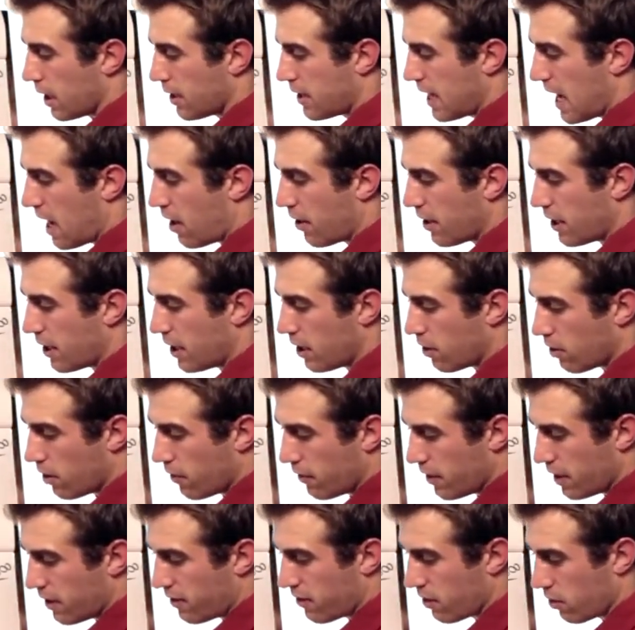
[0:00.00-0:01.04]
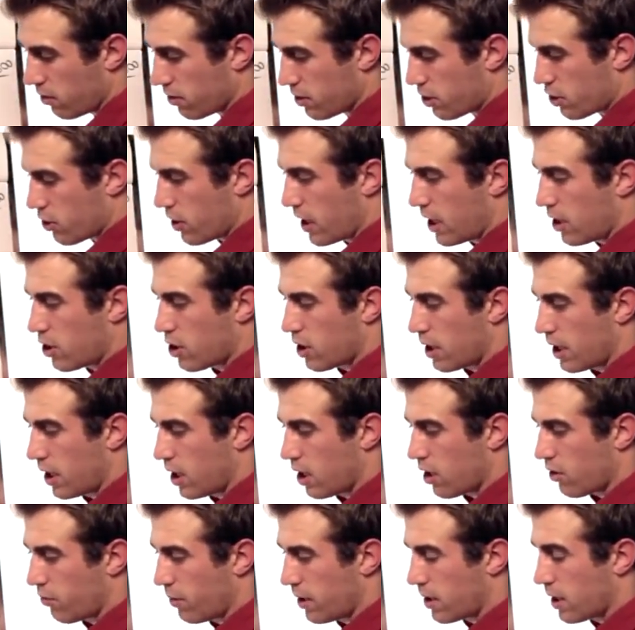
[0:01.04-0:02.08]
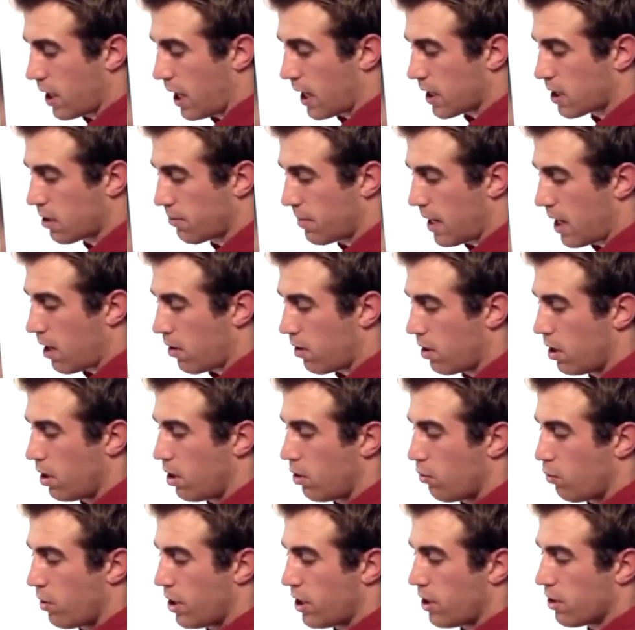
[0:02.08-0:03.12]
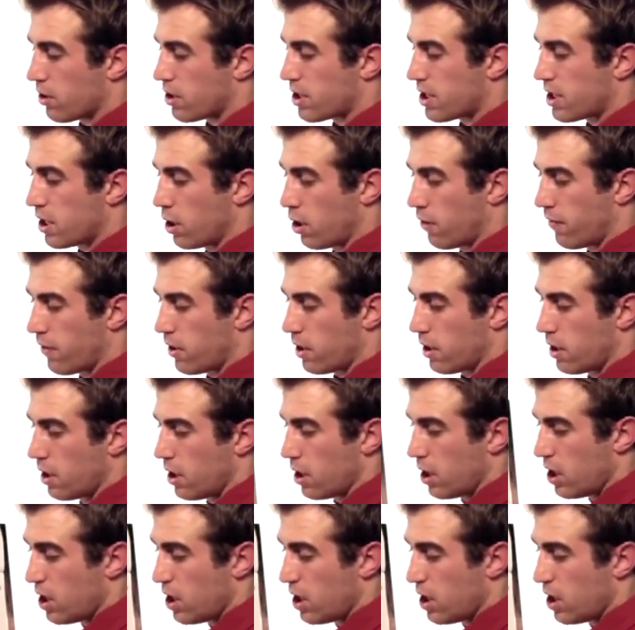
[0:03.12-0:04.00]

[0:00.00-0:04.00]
down here in this illustration here, as we talked about, when you're silver,